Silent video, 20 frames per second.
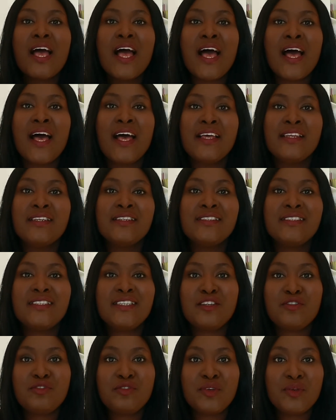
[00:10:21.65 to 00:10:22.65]
And
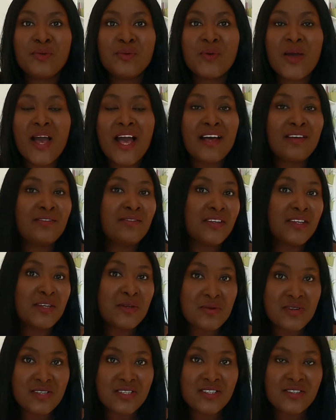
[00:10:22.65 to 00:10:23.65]
if you have any
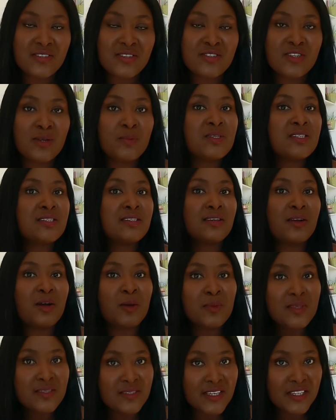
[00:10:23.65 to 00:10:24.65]
questions, drop it in the
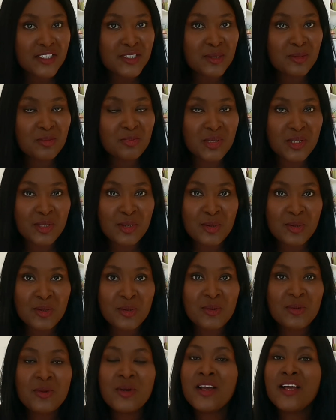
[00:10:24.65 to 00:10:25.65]
comment section
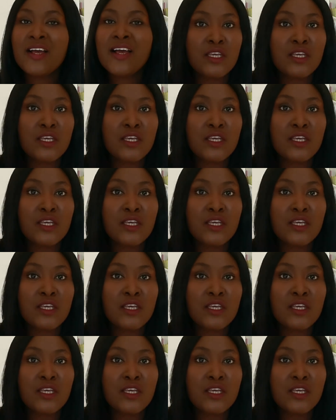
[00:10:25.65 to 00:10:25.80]
below.